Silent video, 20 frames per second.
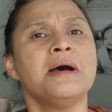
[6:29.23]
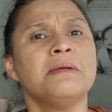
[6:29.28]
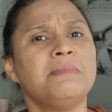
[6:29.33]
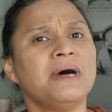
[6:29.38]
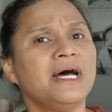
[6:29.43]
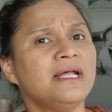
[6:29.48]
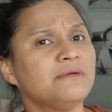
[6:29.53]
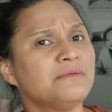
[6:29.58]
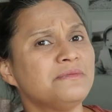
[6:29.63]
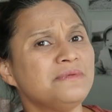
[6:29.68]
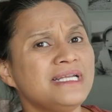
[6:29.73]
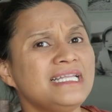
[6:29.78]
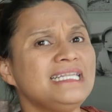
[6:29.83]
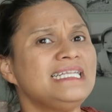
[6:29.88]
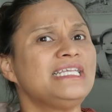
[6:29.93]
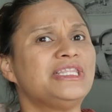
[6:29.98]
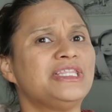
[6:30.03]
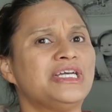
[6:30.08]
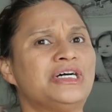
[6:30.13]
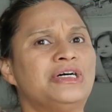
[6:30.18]
But
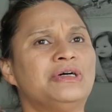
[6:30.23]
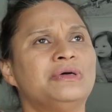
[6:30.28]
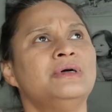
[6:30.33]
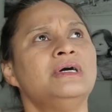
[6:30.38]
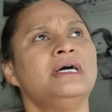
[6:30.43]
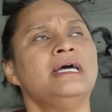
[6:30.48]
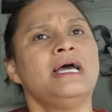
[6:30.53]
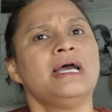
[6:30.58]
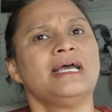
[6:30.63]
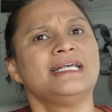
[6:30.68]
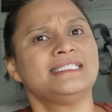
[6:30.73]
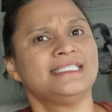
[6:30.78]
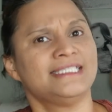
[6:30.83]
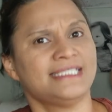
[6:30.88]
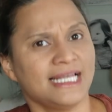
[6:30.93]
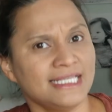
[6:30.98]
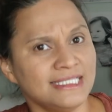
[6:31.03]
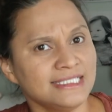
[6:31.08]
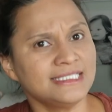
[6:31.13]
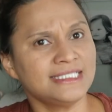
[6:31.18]
really though,
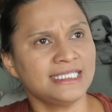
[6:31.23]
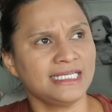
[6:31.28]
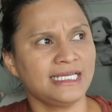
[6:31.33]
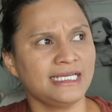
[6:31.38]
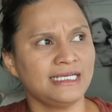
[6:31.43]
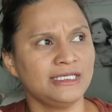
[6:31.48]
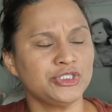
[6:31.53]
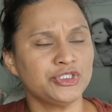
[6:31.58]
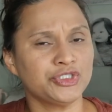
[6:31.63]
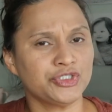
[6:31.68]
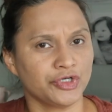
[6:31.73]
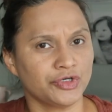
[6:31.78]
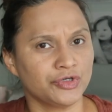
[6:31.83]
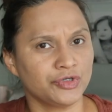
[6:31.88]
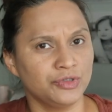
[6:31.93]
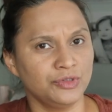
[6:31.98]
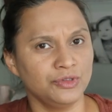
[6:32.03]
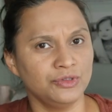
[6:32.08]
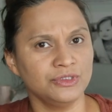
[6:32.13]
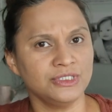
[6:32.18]
Scentsy
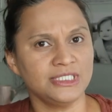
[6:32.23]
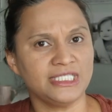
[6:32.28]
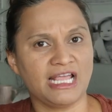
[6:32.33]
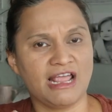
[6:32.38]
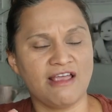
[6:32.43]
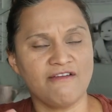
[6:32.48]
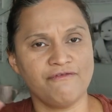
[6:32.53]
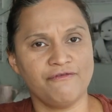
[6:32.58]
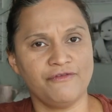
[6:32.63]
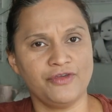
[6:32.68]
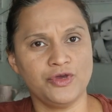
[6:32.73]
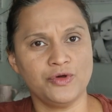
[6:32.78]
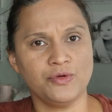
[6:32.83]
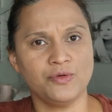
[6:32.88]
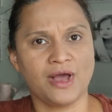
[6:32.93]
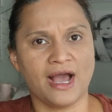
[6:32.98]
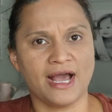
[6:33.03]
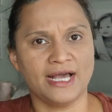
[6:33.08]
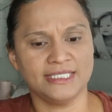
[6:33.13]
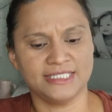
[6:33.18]
circles, if you
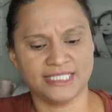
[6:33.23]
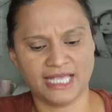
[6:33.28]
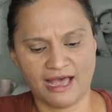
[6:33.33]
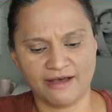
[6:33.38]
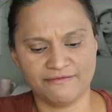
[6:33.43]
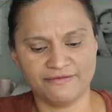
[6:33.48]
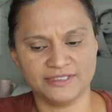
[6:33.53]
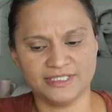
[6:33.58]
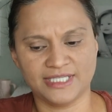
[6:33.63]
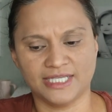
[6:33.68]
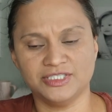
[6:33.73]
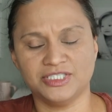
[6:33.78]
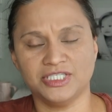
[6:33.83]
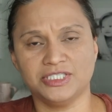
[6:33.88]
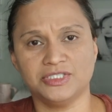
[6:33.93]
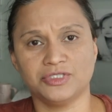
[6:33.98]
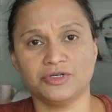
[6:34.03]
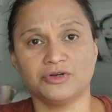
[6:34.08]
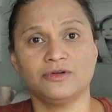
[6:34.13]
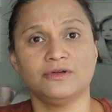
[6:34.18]
guys have a Scentsy
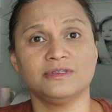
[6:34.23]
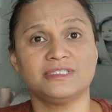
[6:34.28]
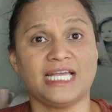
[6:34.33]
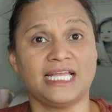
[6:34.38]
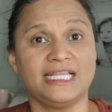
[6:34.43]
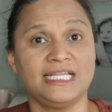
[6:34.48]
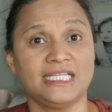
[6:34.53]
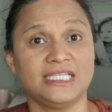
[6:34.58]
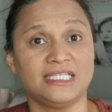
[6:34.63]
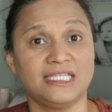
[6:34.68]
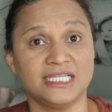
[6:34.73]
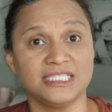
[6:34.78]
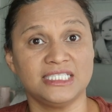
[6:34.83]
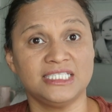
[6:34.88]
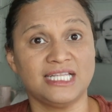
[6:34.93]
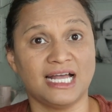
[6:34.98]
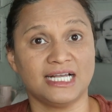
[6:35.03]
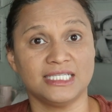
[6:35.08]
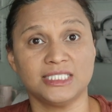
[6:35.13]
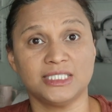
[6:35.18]
circles and it does
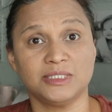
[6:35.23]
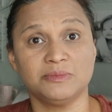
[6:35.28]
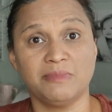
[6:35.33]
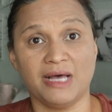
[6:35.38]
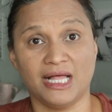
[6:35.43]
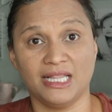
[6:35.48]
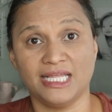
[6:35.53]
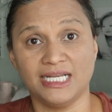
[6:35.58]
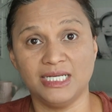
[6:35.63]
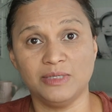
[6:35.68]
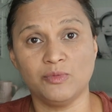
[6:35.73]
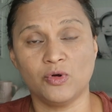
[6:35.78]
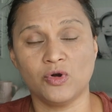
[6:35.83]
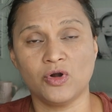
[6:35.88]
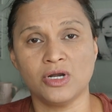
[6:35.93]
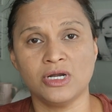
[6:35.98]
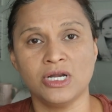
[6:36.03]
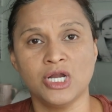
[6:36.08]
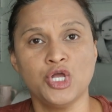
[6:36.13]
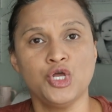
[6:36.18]
not smell
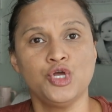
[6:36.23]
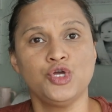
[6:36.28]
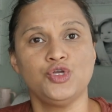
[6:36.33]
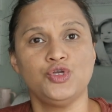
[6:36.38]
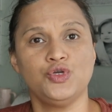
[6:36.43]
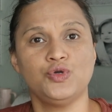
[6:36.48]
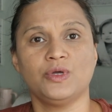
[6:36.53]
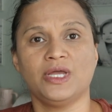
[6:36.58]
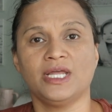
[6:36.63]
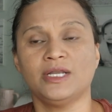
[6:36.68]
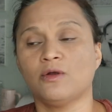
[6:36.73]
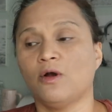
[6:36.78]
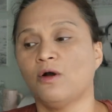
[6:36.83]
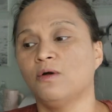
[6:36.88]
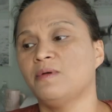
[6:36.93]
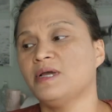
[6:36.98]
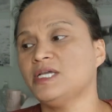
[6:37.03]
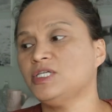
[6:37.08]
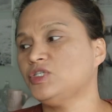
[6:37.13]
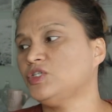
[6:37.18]
anymore, you can
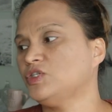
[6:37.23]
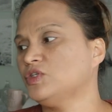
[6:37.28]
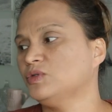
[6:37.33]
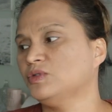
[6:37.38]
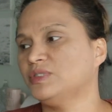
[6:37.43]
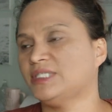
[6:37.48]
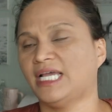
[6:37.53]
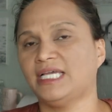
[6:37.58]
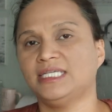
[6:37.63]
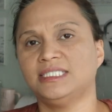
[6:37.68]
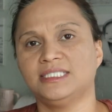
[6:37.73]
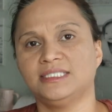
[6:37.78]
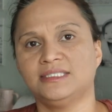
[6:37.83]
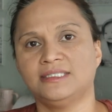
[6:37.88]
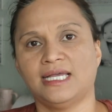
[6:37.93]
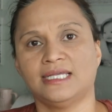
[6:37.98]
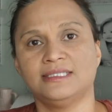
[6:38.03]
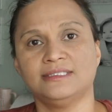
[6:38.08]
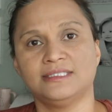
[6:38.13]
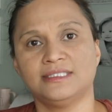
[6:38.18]
always use a
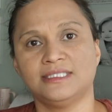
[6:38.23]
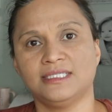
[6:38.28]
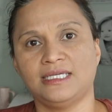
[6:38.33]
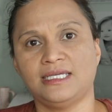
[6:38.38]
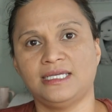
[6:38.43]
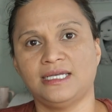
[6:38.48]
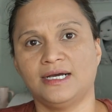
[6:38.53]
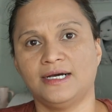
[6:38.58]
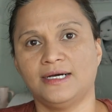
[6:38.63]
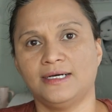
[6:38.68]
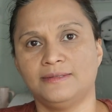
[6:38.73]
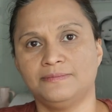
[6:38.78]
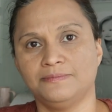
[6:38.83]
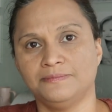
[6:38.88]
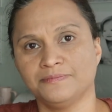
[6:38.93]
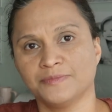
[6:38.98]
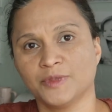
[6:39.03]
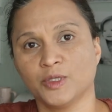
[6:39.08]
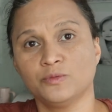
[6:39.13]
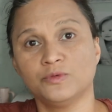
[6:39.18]
Scentsy
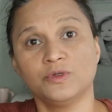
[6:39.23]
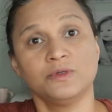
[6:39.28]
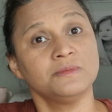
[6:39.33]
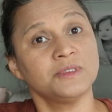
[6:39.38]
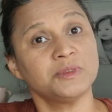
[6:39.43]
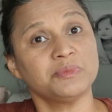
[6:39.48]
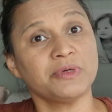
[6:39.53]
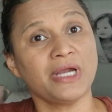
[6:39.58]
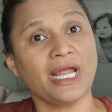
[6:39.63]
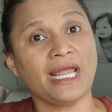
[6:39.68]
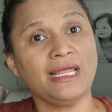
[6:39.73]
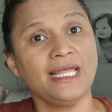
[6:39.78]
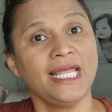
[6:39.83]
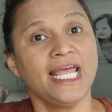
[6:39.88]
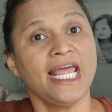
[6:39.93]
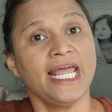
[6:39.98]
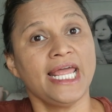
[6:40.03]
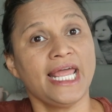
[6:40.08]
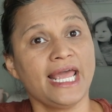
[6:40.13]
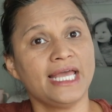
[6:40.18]
um, room spray
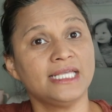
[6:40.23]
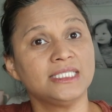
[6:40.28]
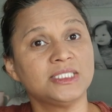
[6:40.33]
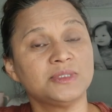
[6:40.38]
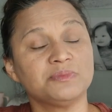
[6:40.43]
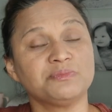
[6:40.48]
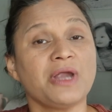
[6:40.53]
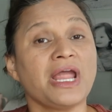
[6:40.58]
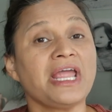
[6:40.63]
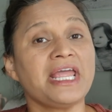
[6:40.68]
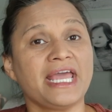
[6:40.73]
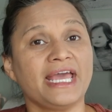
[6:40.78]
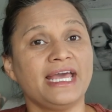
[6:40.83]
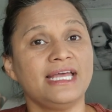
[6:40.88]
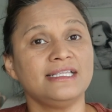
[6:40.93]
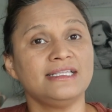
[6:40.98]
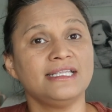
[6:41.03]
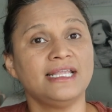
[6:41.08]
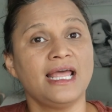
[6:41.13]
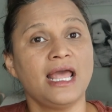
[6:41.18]
and spray
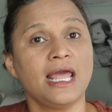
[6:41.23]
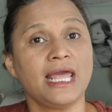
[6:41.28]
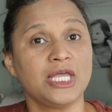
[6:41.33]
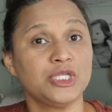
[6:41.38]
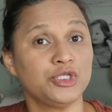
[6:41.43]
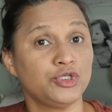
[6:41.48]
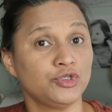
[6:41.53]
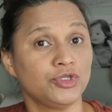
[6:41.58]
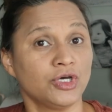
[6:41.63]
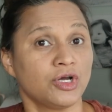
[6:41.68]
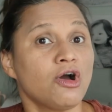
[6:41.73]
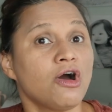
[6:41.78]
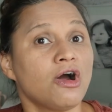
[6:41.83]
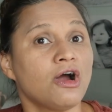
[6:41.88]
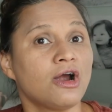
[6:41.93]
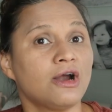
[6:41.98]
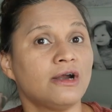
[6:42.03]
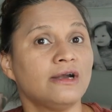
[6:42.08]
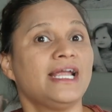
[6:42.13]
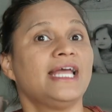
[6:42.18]
it into the
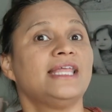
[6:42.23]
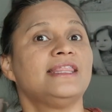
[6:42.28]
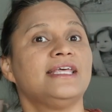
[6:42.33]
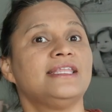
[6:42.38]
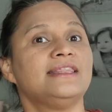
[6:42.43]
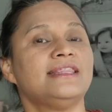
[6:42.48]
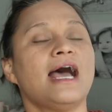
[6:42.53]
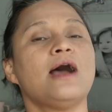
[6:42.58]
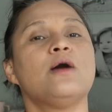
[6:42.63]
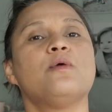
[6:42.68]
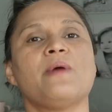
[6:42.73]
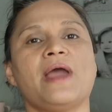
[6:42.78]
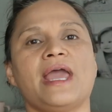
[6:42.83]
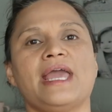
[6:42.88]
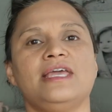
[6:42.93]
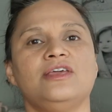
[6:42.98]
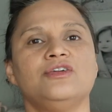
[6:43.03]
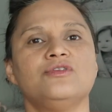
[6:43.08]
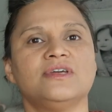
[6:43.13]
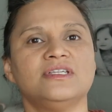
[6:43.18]
car, and then that way
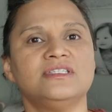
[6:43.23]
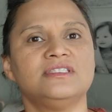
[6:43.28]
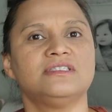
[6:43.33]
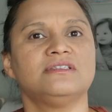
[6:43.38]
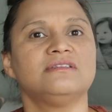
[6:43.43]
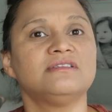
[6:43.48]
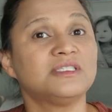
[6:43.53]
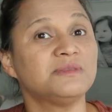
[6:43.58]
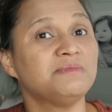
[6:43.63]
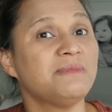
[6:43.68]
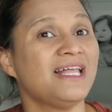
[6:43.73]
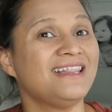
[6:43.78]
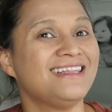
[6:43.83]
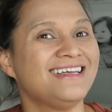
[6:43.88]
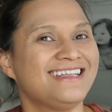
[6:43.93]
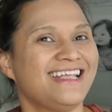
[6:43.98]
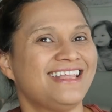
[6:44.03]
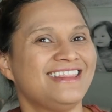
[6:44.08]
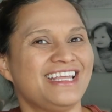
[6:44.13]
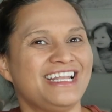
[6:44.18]
you can still smell
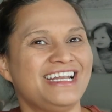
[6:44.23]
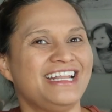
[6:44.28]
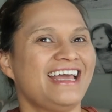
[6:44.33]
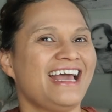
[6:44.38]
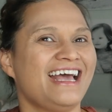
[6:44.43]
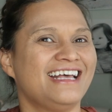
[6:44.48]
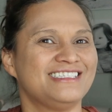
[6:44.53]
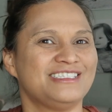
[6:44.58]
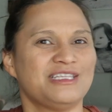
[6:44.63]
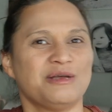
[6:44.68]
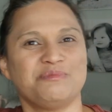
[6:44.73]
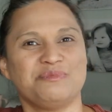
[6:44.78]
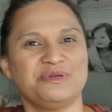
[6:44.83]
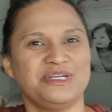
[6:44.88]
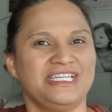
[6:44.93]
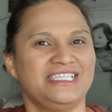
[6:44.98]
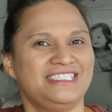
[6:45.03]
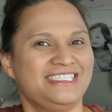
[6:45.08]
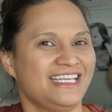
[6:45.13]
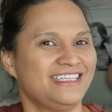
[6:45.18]
it, and then it has that
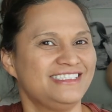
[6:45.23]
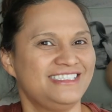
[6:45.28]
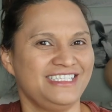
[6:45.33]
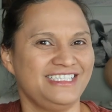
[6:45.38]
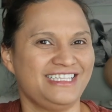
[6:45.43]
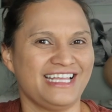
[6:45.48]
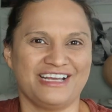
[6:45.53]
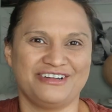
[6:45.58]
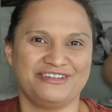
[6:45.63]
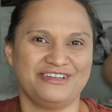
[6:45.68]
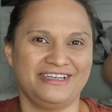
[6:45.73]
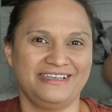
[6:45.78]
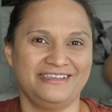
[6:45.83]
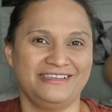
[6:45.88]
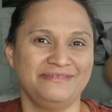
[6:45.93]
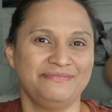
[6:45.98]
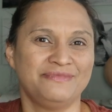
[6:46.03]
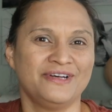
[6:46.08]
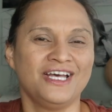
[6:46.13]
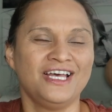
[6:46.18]
pretty Scentsy
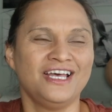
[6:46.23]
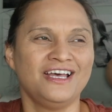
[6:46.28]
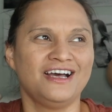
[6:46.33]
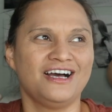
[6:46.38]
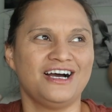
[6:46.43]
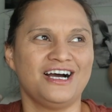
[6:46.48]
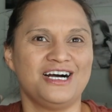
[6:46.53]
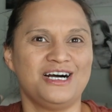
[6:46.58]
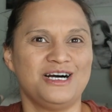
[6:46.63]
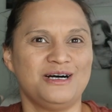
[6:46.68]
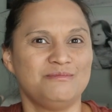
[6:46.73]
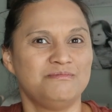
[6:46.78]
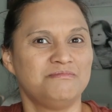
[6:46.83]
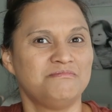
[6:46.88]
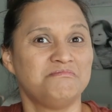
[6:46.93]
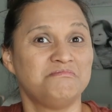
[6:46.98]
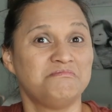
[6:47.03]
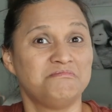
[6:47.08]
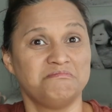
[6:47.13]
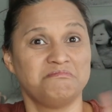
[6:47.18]
decorative
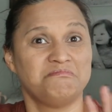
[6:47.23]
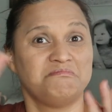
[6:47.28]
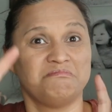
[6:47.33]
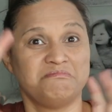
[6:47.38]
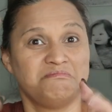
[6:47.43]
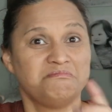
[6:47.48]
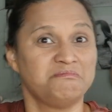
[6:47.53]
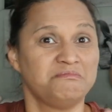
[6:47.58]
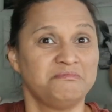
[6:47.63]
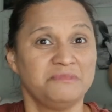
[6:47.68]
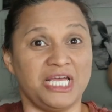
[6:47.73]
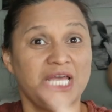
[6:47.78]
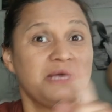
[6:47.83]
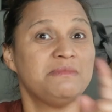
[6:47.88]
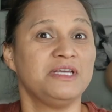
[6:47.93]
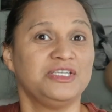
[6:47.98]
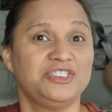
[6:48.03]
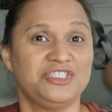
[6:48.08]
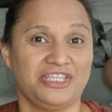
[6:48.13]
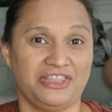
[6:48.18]
um,
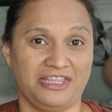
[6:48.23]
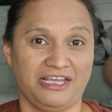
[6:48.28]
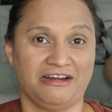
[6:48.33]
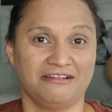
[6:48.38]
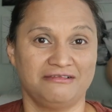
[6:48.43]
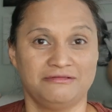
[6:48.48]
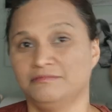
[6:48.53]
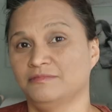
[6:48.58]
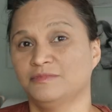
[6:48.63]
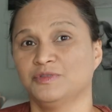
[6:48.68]
image in there.